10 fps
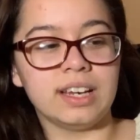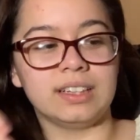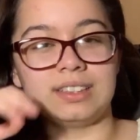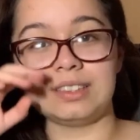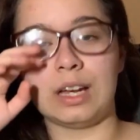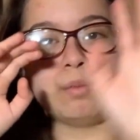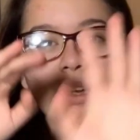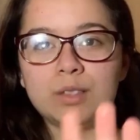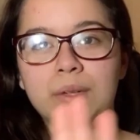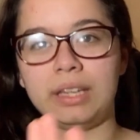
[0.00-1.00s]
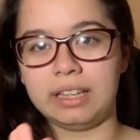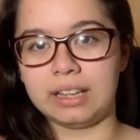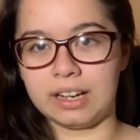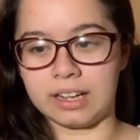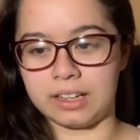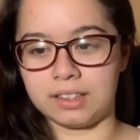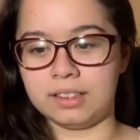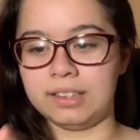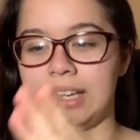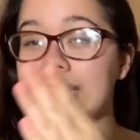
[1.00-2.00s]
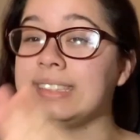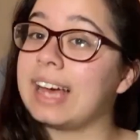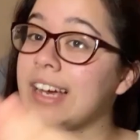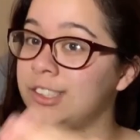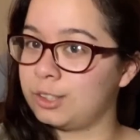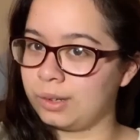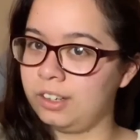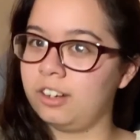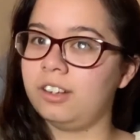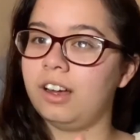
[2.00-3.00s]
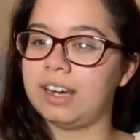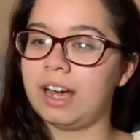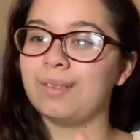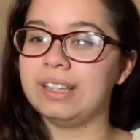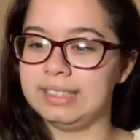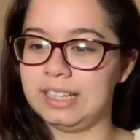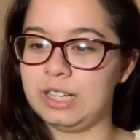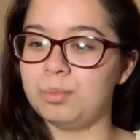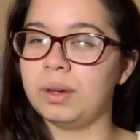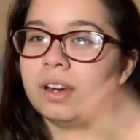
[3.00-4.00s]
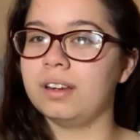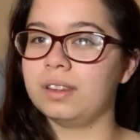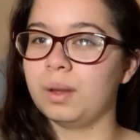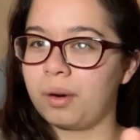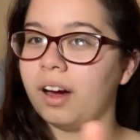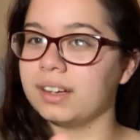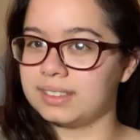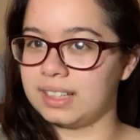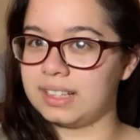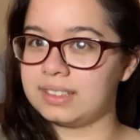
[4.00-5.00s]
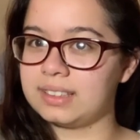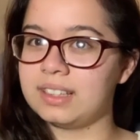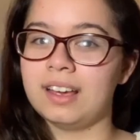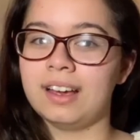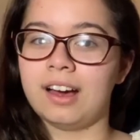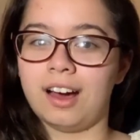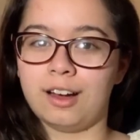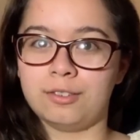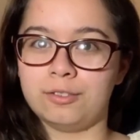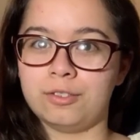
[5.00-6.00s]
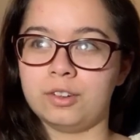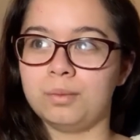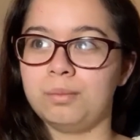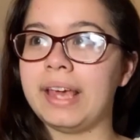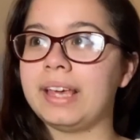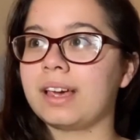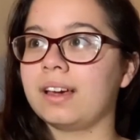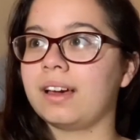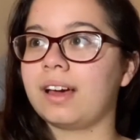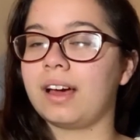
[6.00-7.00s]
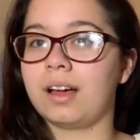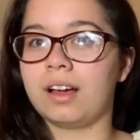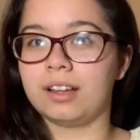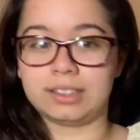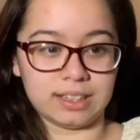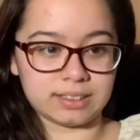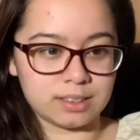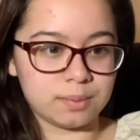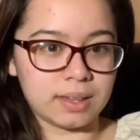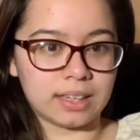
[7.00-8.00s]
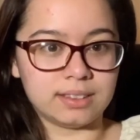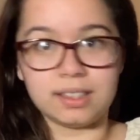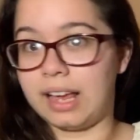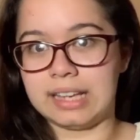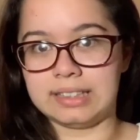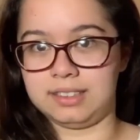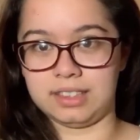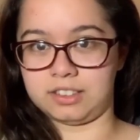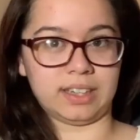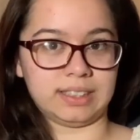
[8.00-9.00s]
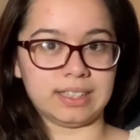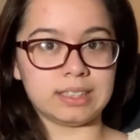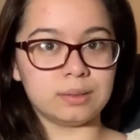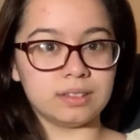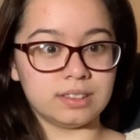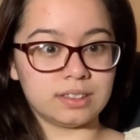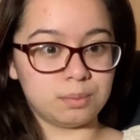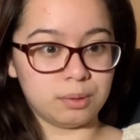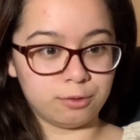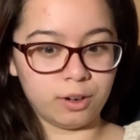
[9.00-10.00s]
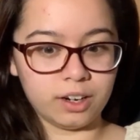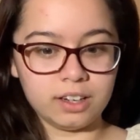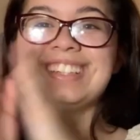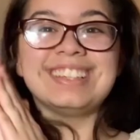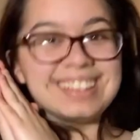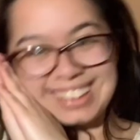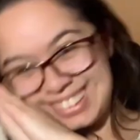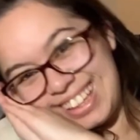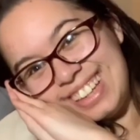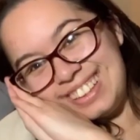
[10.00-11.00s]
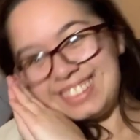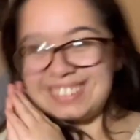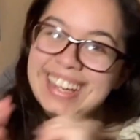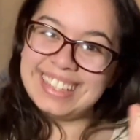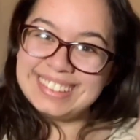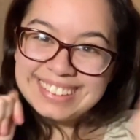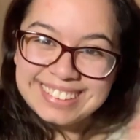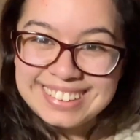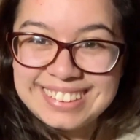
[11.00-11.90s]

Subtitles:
This is not meant to be exact tutorial on how I did it, but the process of making a custom that does not exist before. Let's get into it.